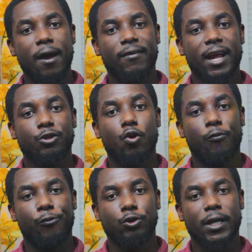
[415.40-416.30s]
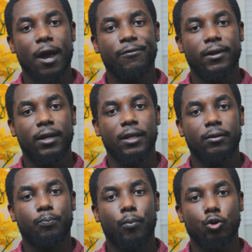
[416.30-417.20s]
have got your first affiliate
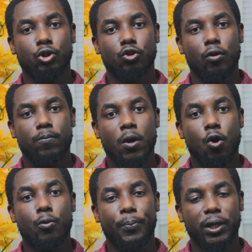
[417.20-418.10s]
post up on